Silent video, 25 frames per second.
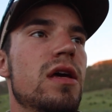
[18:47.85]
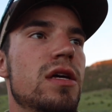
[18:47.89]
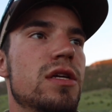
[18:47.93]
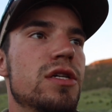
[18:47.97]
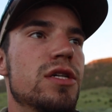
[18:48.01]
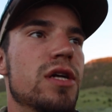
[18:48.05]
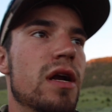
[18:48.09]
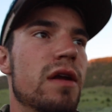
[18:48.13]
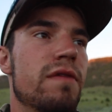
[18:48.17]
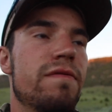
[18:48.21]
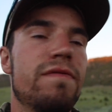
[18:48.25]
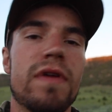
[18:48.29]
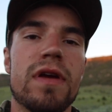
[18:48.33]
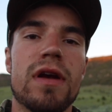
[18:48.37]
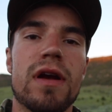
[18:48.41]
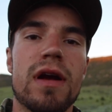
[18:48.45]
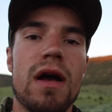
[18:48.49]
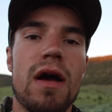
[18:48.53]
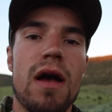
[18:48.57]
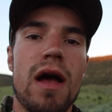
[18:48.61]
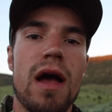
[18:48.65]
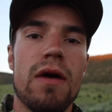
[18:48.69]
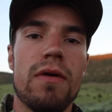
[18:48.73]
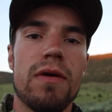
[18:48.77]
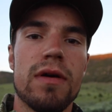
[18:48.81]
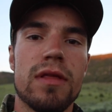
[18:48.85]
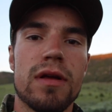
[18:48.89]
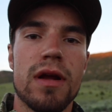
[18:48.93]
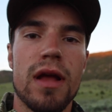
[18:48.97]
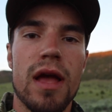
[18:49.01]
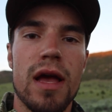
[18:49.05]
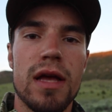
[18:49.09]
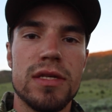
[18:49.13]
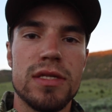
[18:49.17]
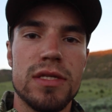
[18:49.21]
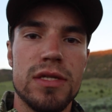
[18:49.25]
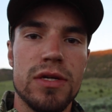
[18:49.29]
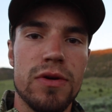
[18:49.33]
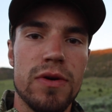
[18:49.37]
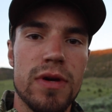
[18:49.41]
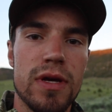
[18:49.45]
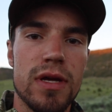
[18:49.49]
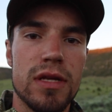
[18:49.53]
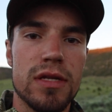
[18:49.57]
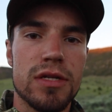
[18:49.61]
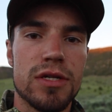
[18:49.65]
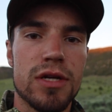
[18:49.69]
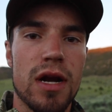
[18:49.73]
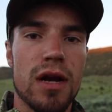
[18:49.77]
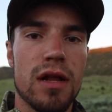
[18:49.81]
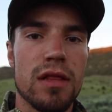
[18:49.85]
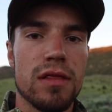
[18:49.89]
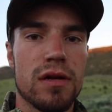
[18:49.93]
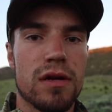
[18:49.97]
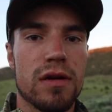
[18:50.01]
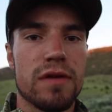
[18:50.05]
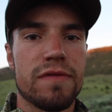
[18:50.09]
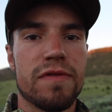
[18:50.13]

trying to figure out how other guys do it and trying to learn